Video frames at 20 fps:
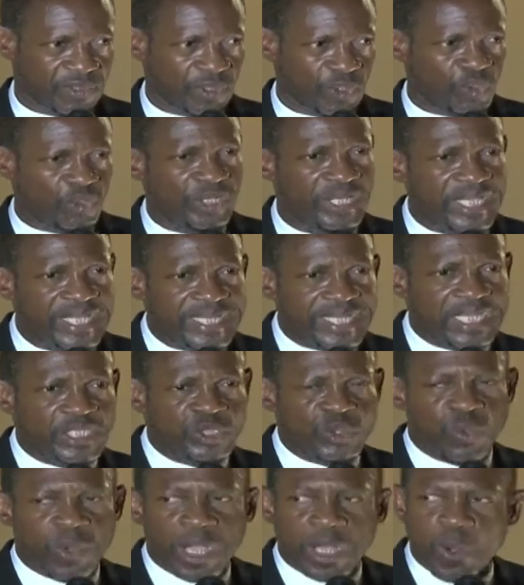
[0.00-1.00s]
You
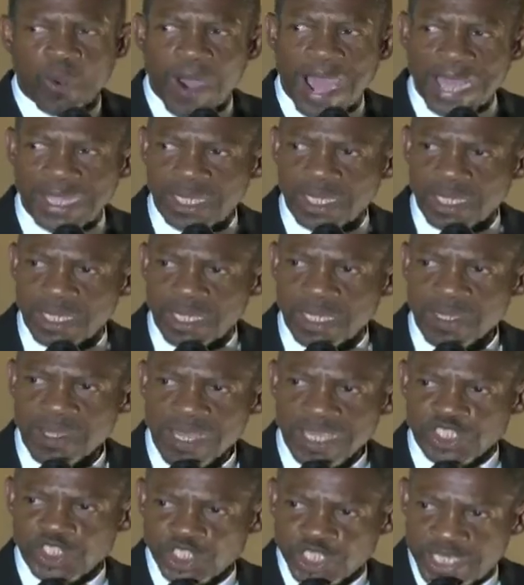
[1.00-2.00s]
needed to acquire
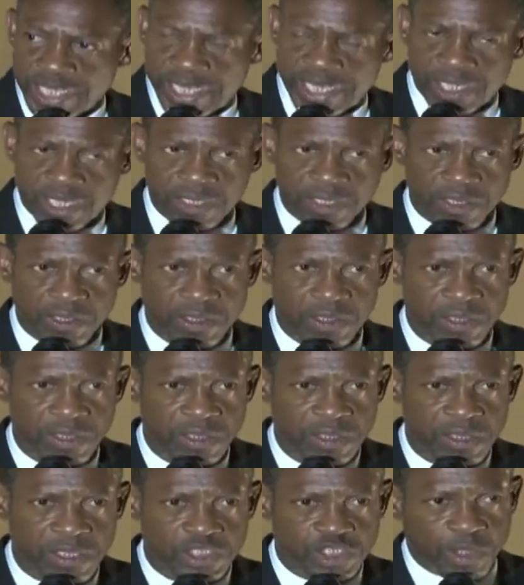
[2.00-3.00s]
a skill,
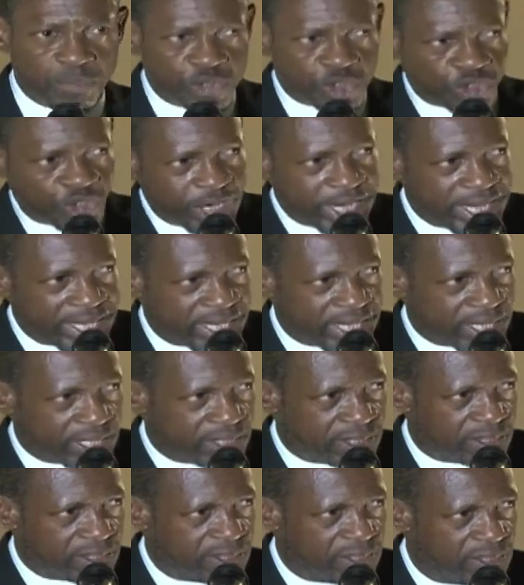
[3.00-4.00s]
some
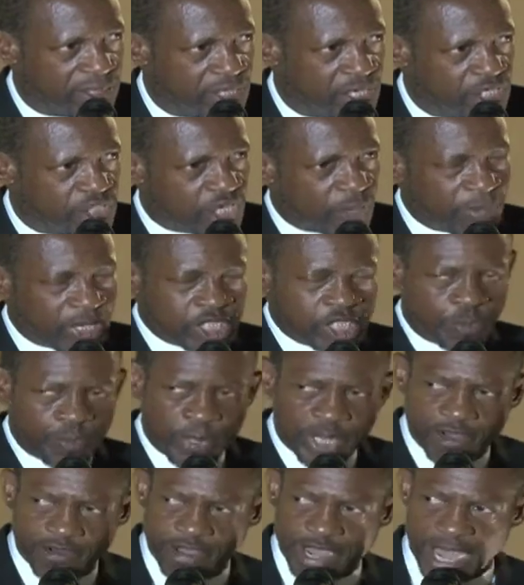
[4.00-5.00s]
training, some
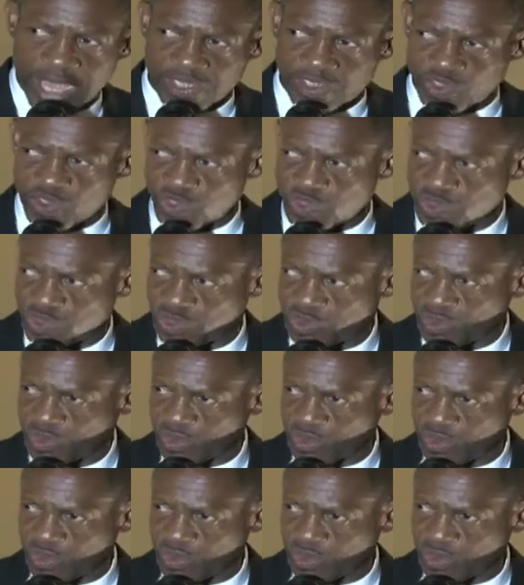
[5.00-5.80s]
experience,